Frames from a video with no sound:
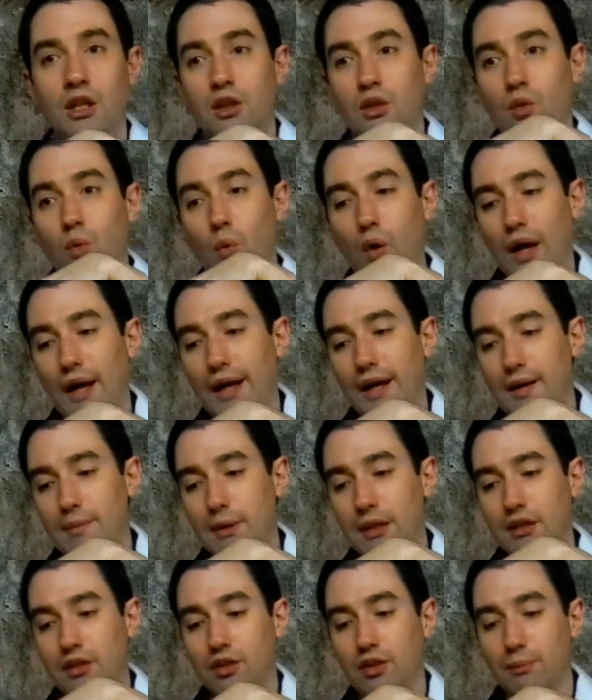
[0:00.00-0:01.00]
Why?
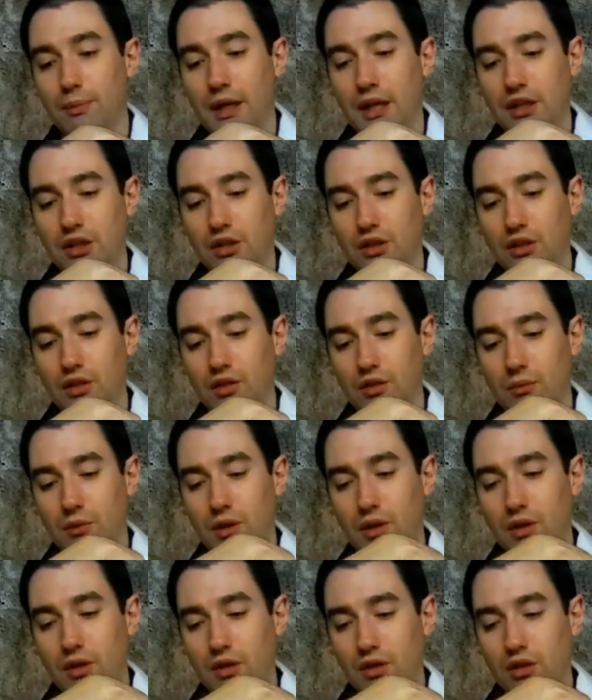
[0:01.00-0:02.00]
Because the botulism,
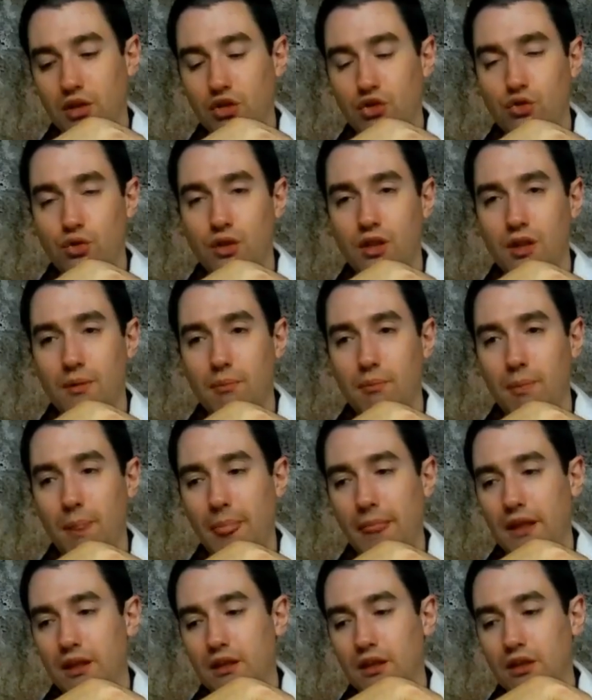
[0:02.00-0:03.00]
the Clostridium,
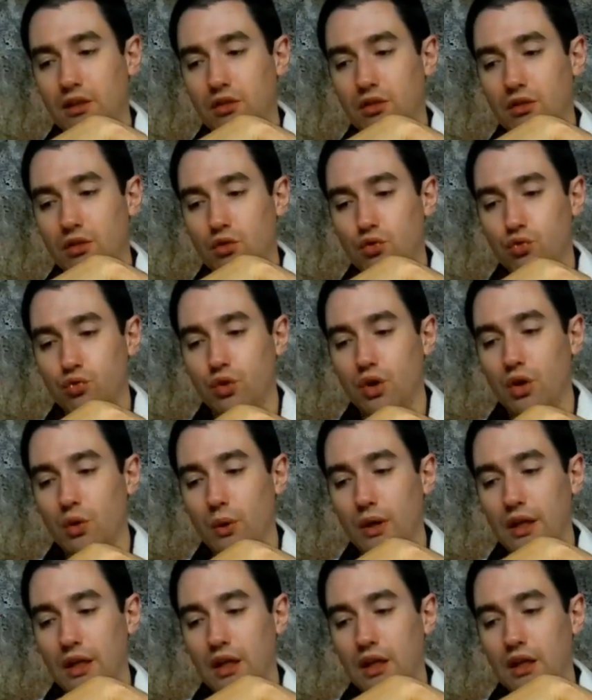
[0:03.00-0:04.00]
is
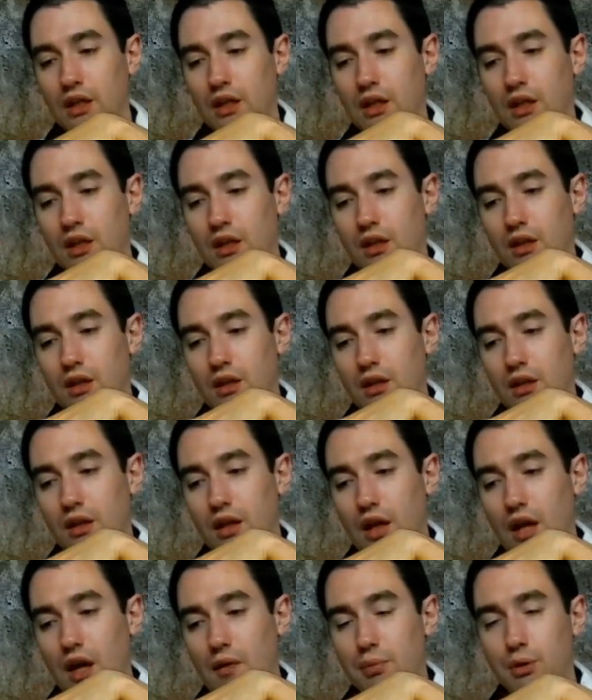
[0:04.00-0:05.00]
growing
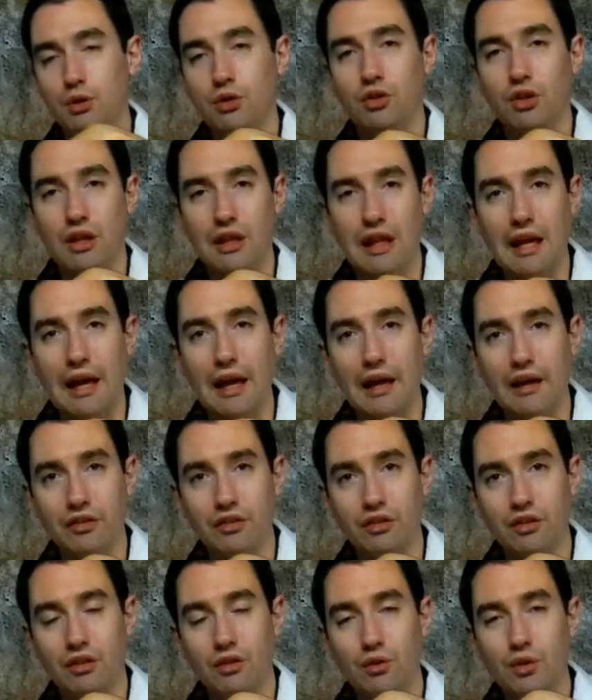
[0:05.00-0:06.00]
and producing
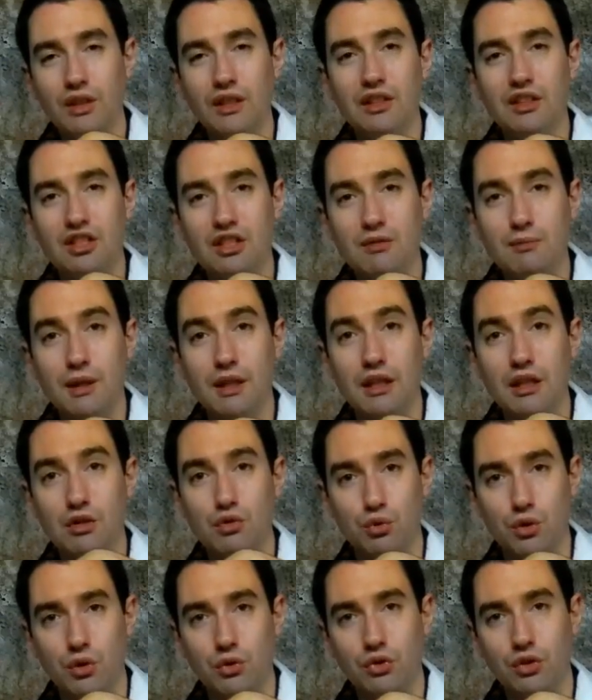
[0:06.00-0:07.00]
gas. Really smelly,
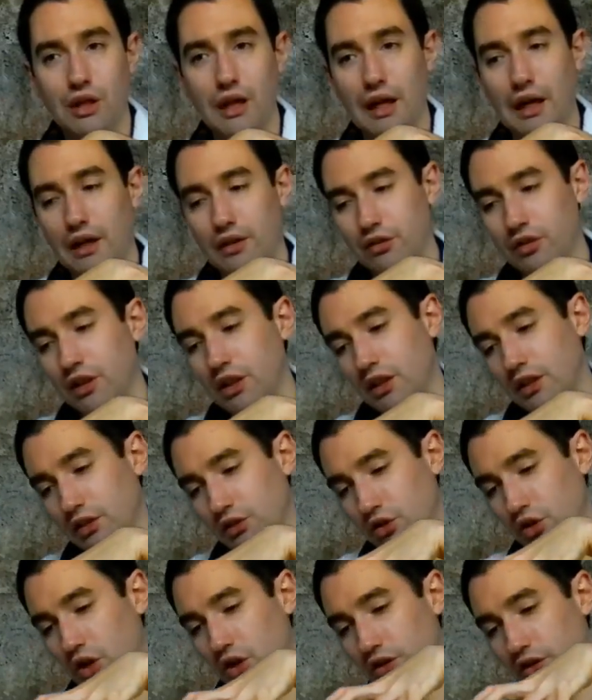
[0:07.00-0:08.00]
gross gas. It's
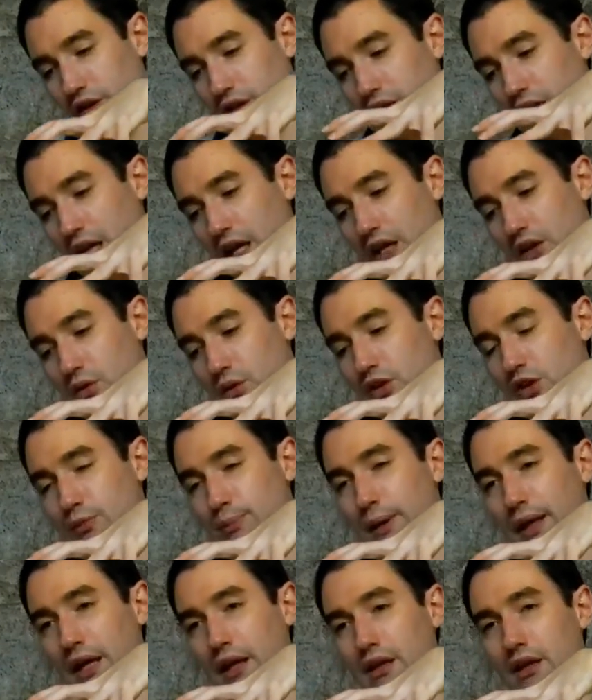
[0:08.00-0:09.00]
causing the can to
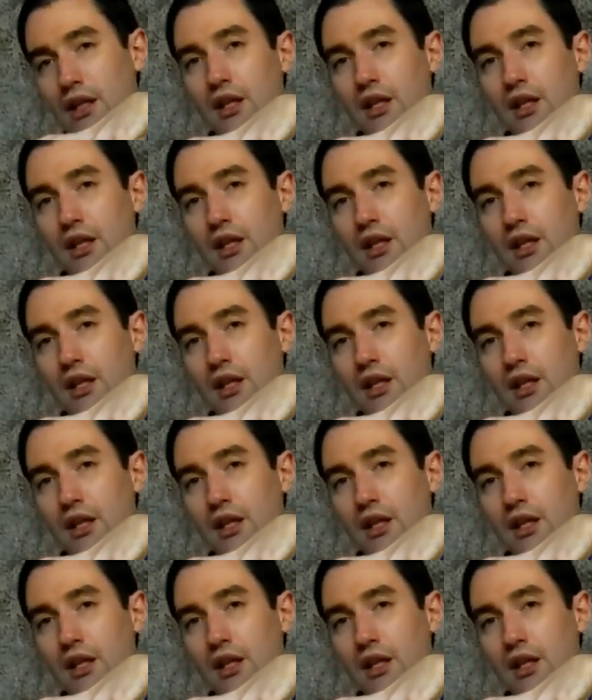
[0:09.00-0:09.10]
expand.